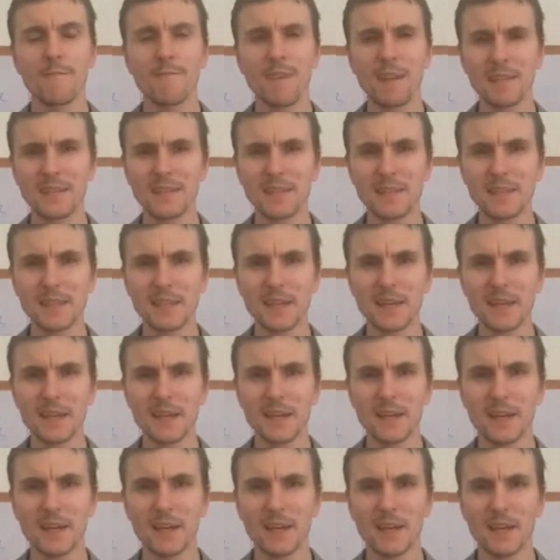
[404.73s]
fatigué.
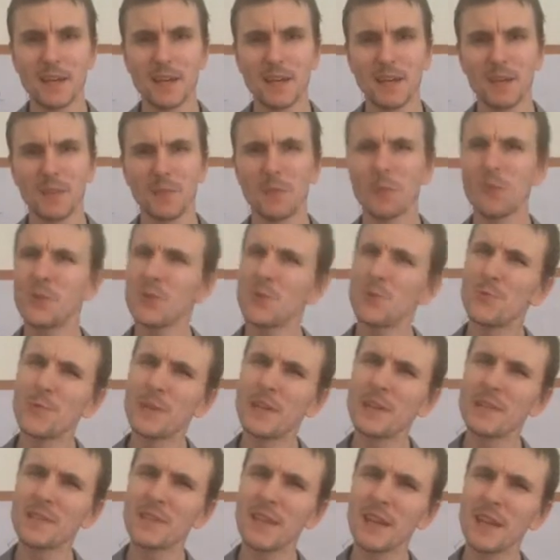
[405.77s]
But would you
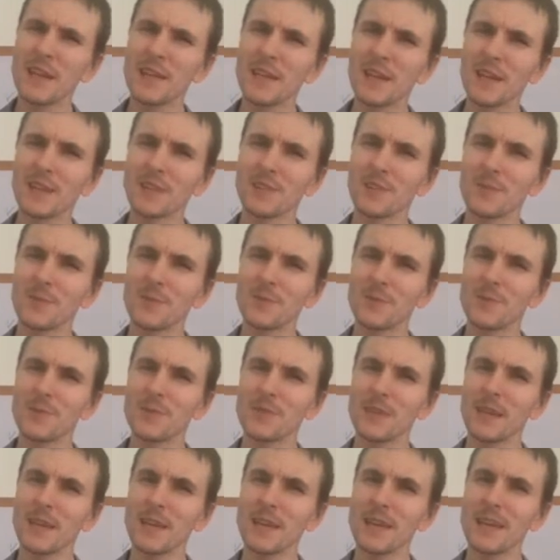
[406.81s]
really say that, or would you
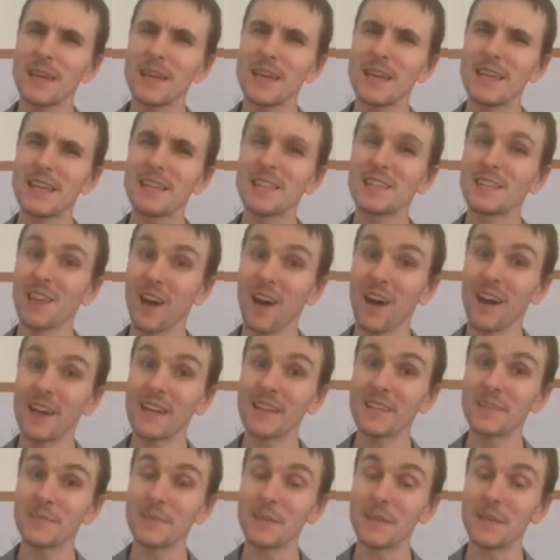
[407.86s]
say he
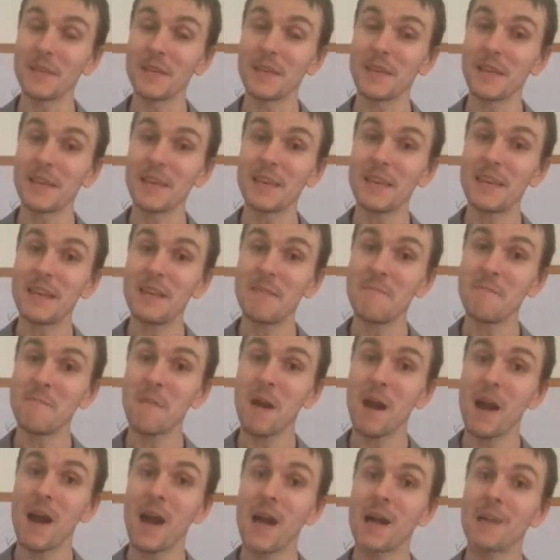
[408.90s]
tired me? Il
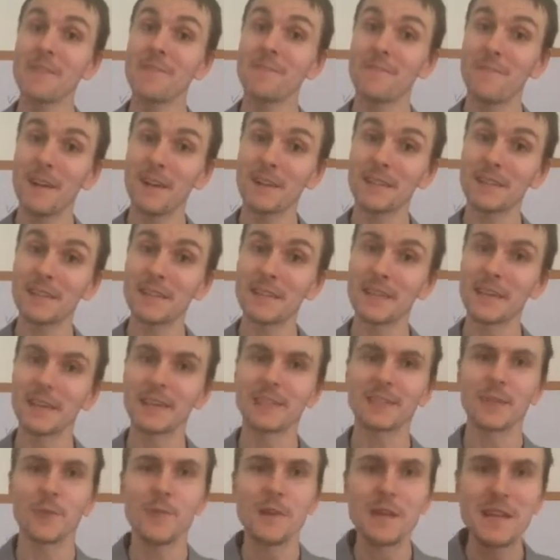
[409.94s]
m'a fatigué.
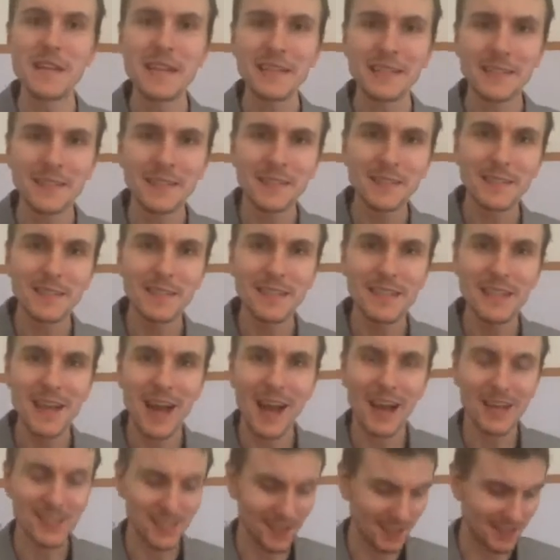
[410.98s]
So listen to the
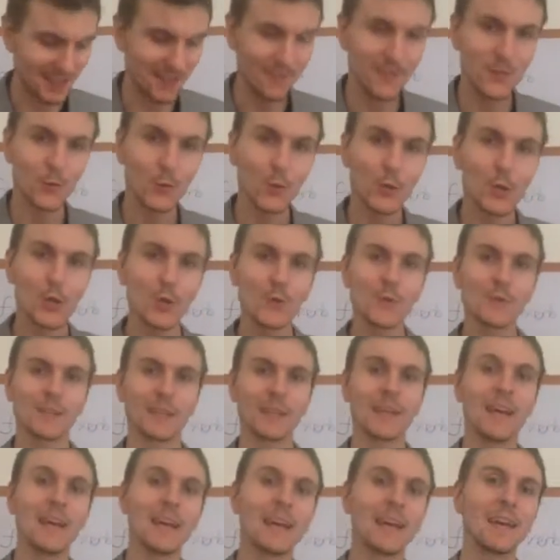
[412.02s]
adjective you're
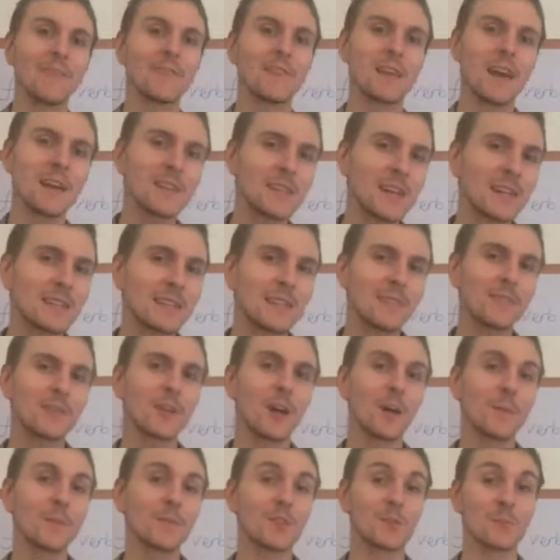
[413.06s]
using. If the adjective
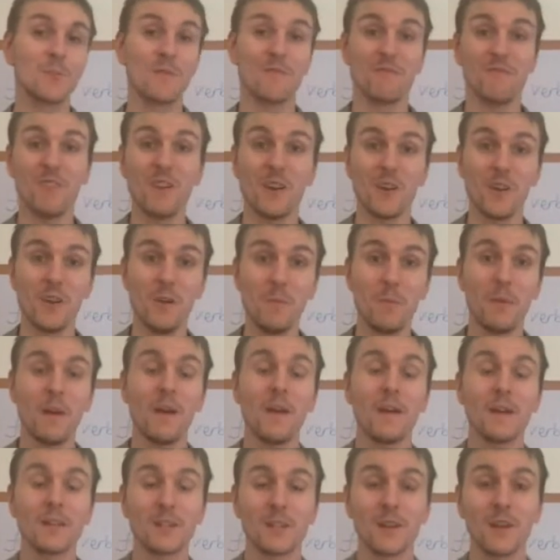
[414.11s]
comes from a verb,
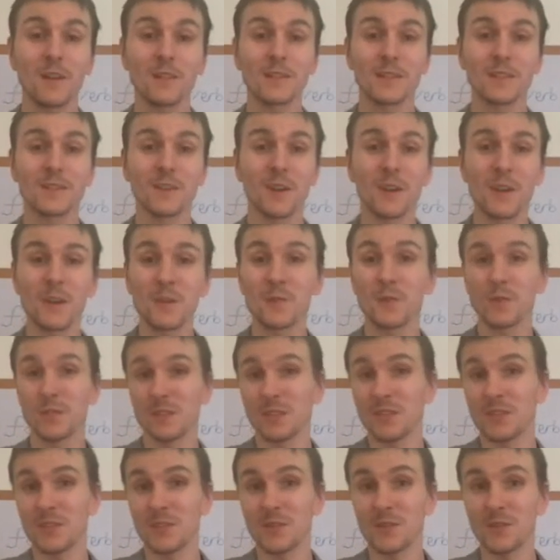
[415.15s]
chances are you could
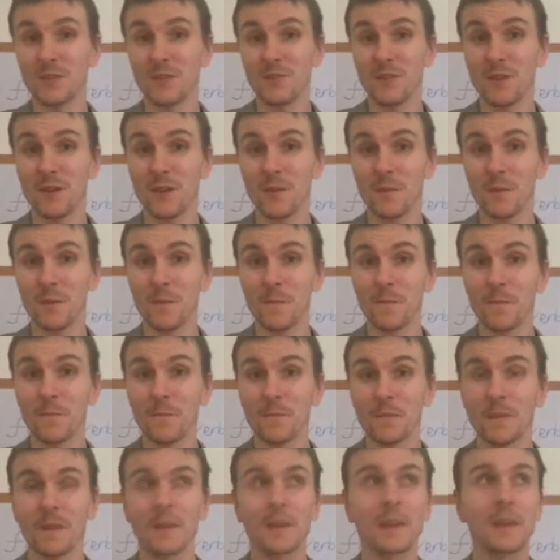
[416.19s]
just use the verb,
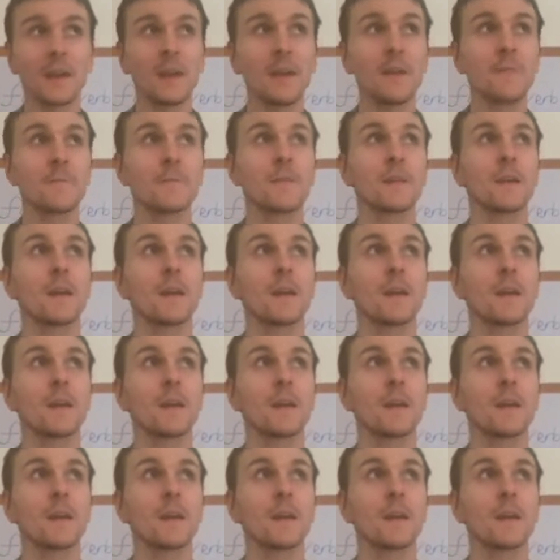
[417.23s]
okay?